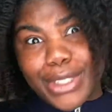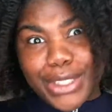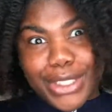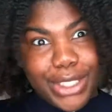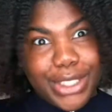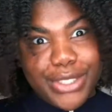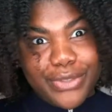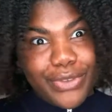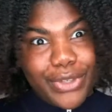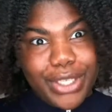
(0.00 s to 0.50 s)

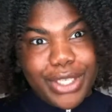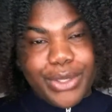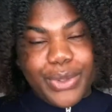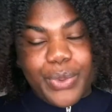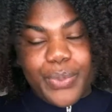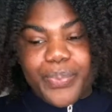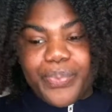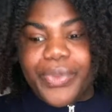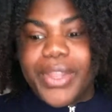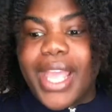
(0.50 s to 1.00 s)
just for
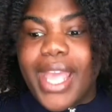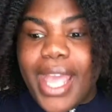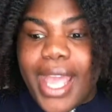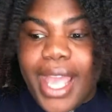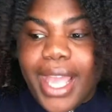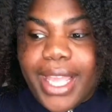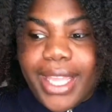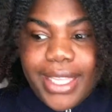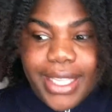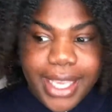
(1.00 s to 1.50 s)
you.
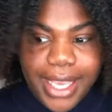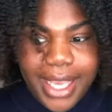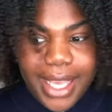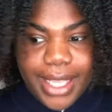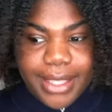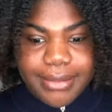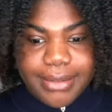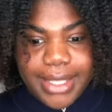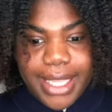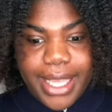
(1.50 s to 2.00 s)
And
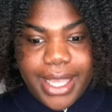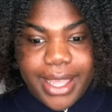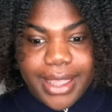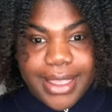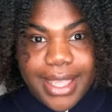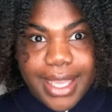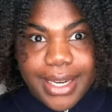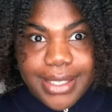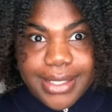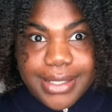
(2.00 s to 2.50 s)
yeah, like,
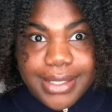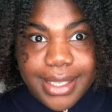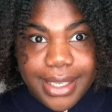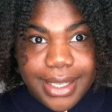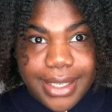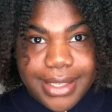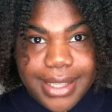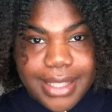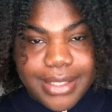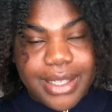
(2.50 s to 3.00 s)
that is
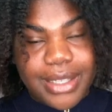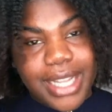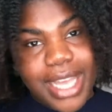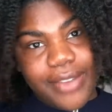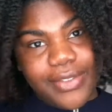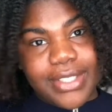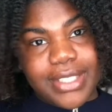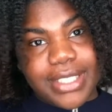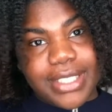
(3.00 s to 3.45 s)
it. That's all I have to